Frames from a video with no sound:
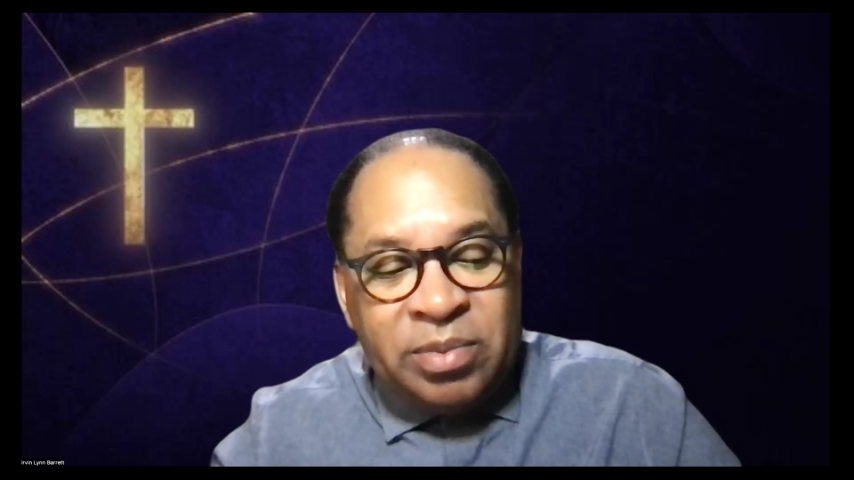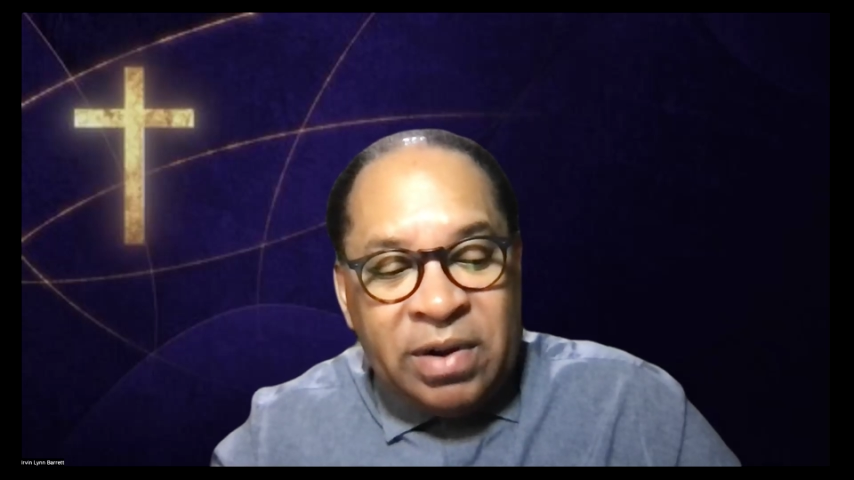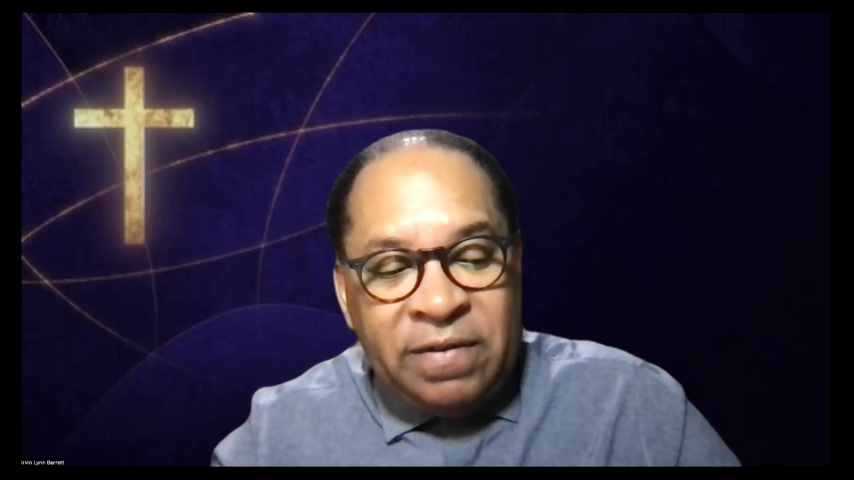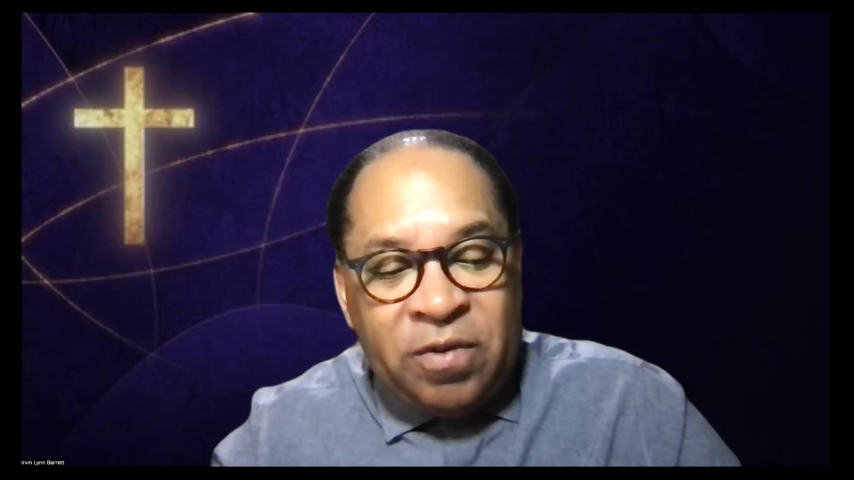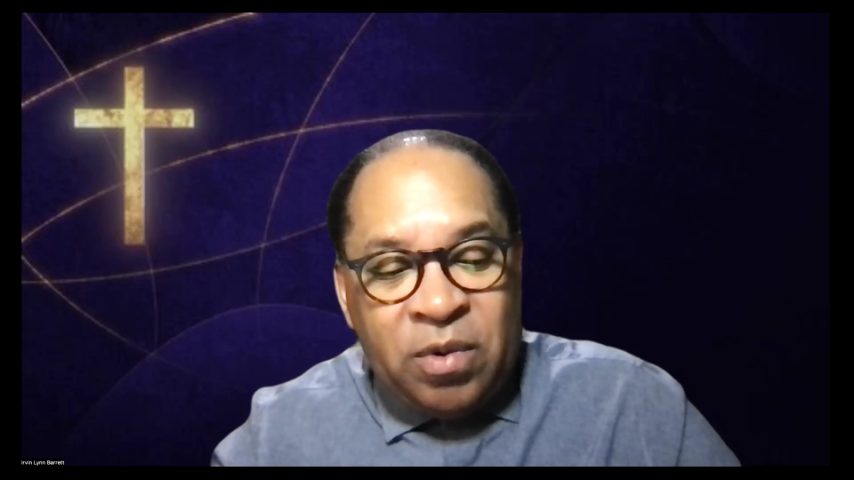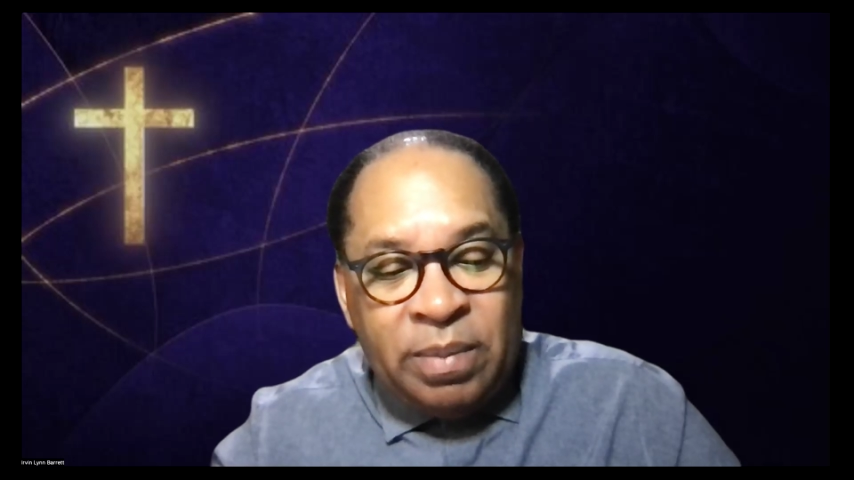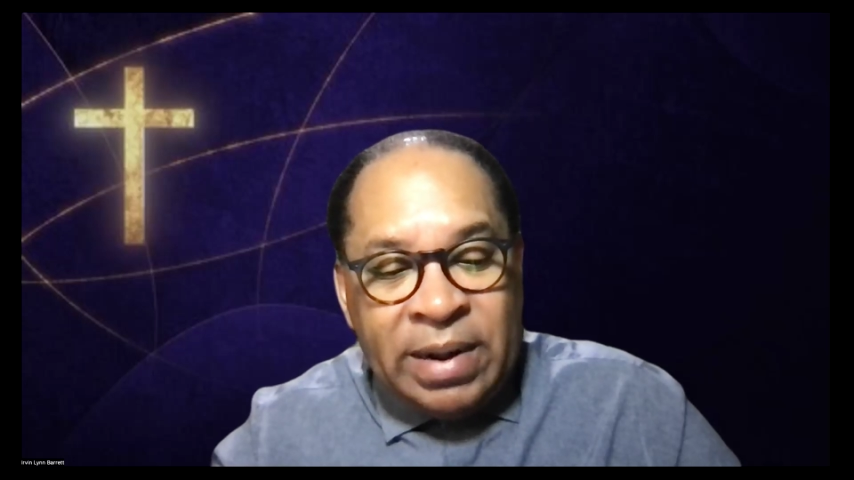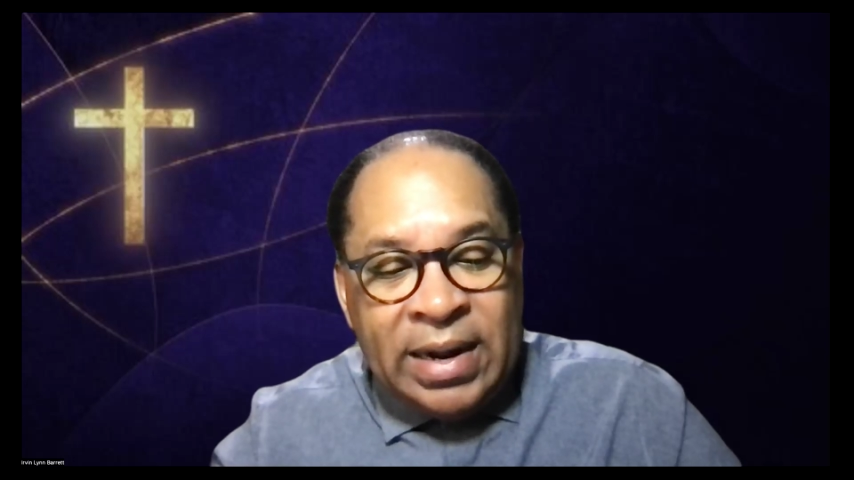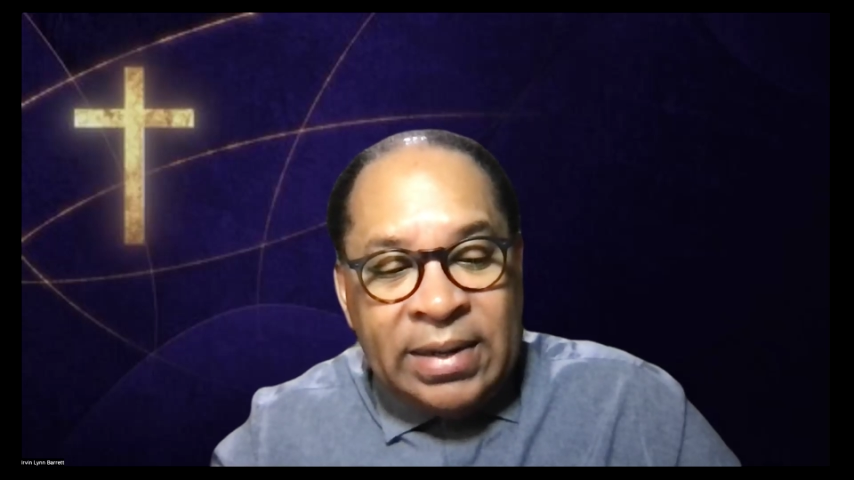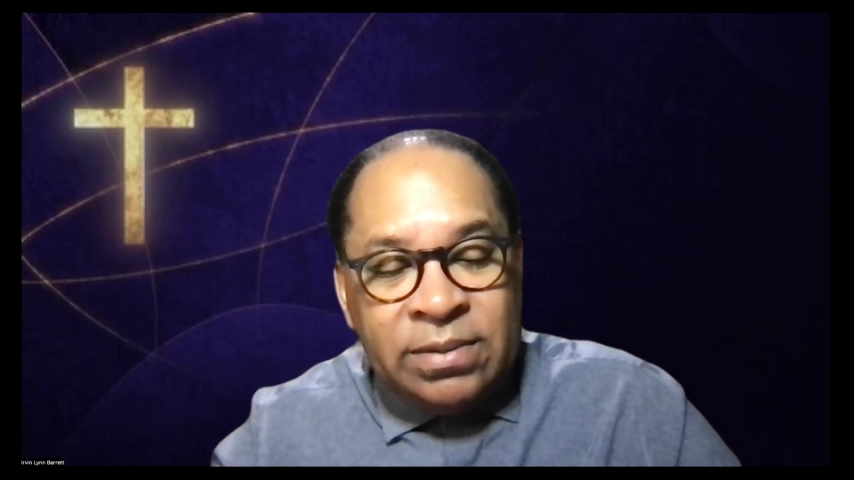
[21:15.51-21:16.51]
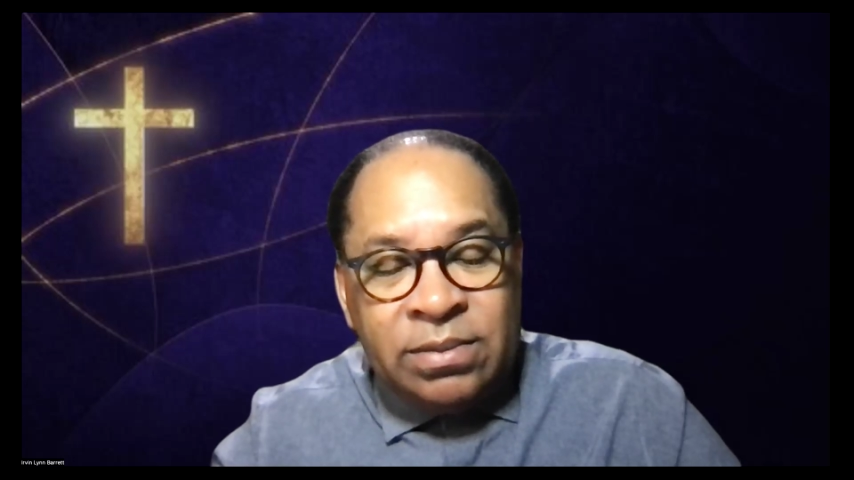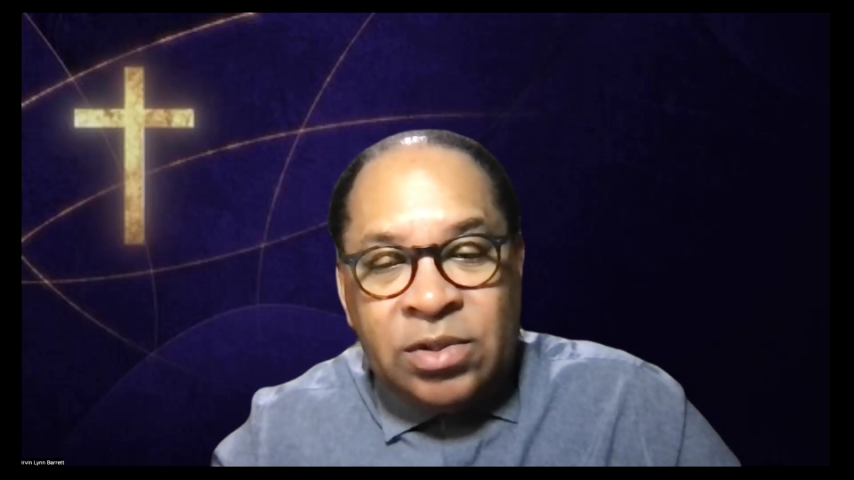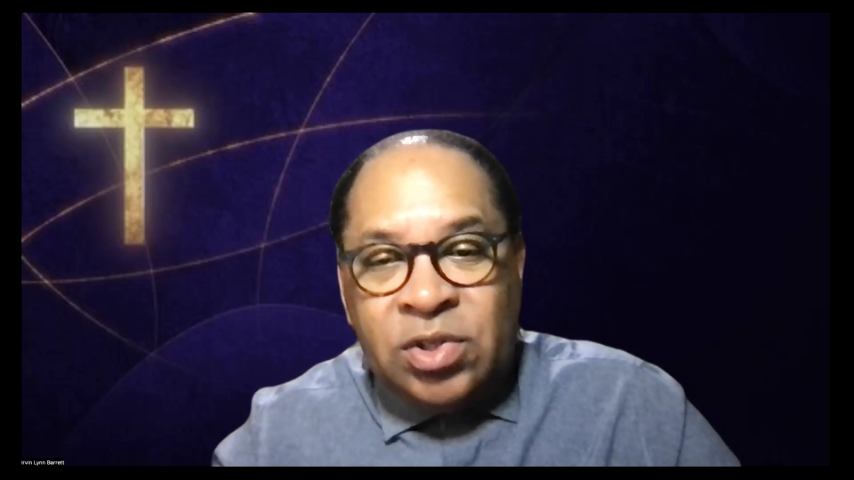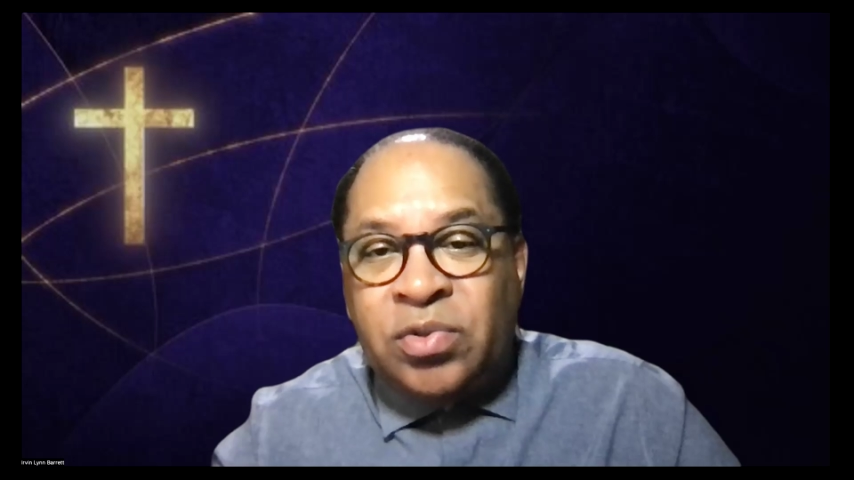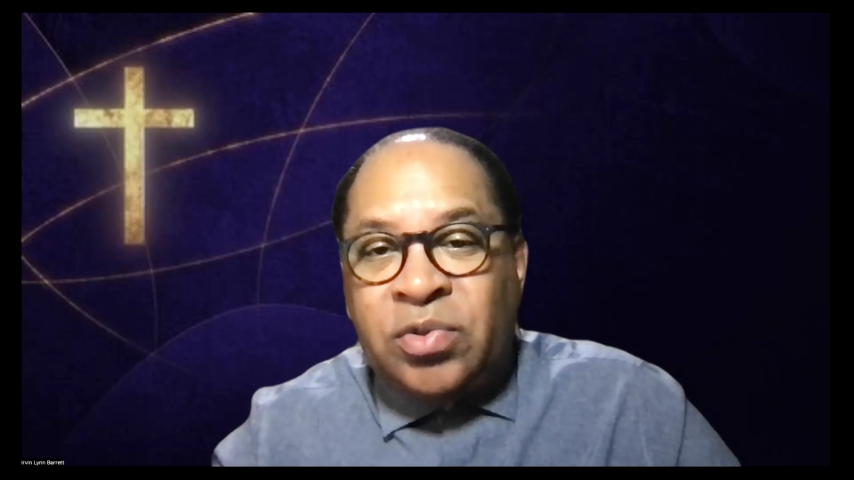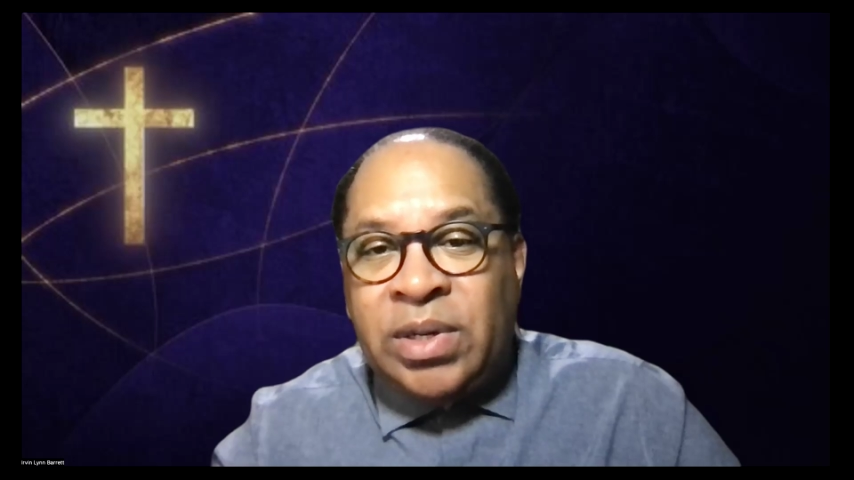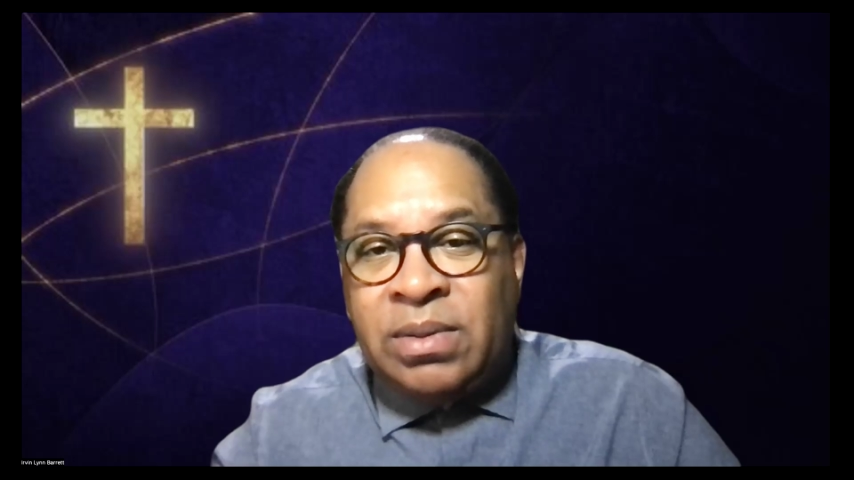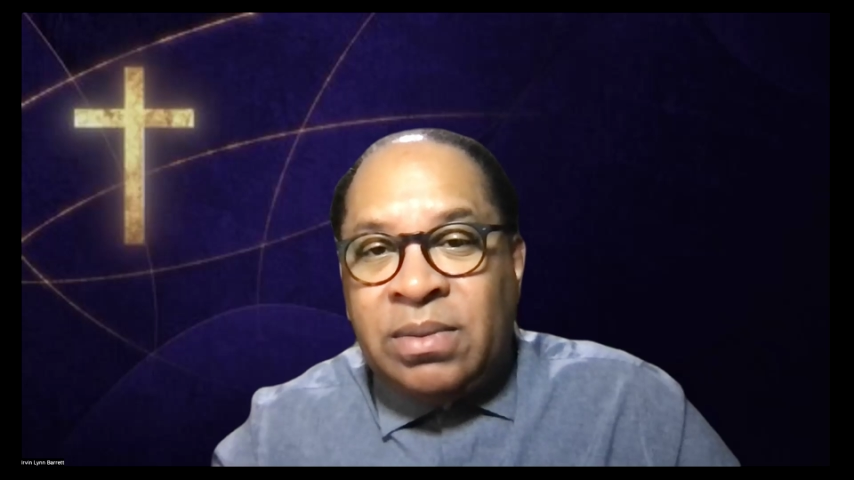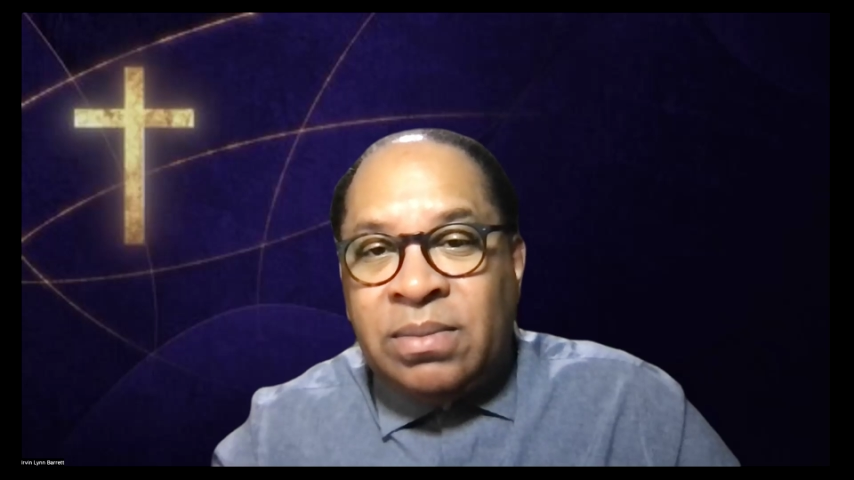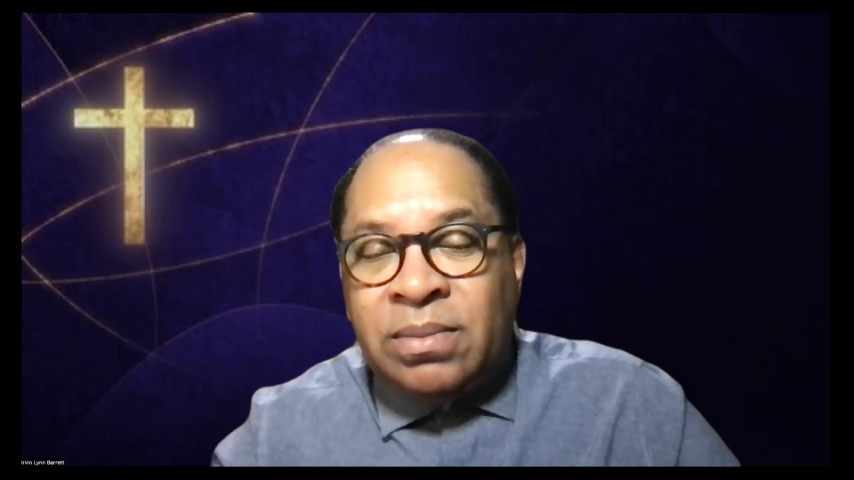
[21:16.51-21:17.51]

Praying for my children.